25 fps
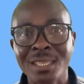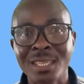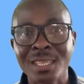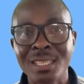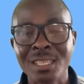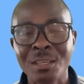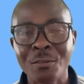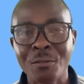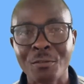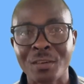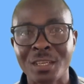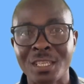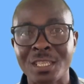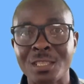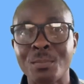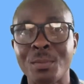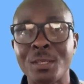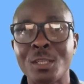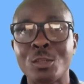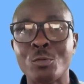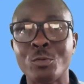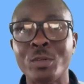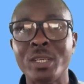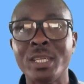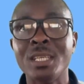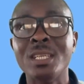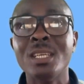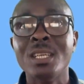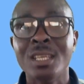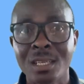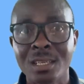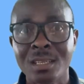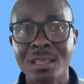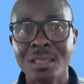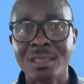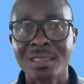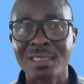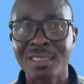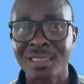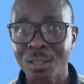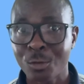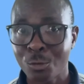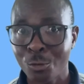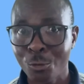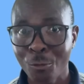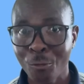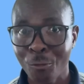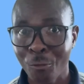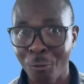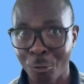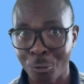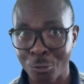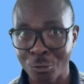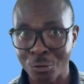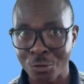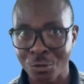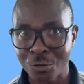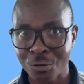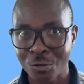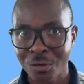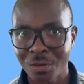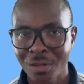difference between the two phones.